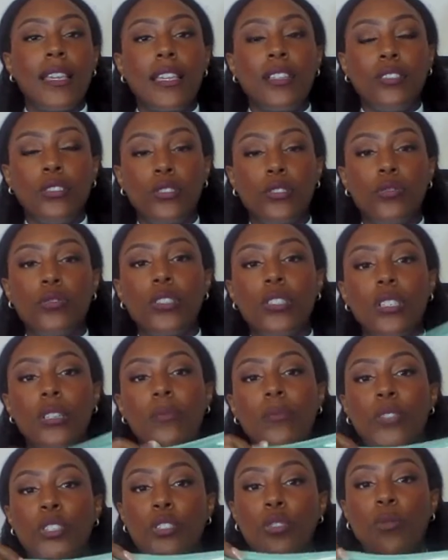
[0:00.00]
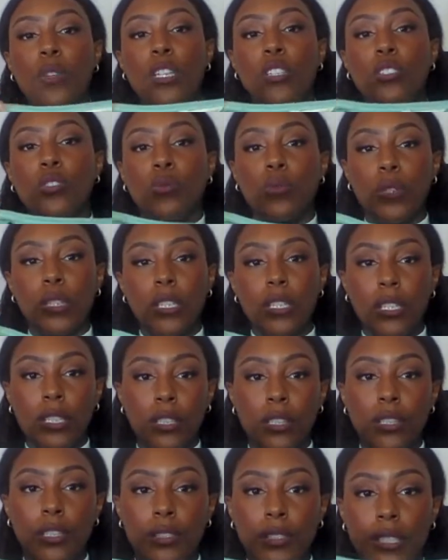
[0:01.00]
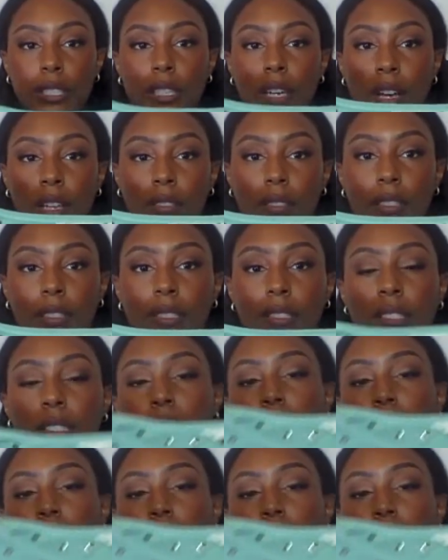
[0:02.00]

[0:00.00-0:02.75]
it'll do good between $20 and $30.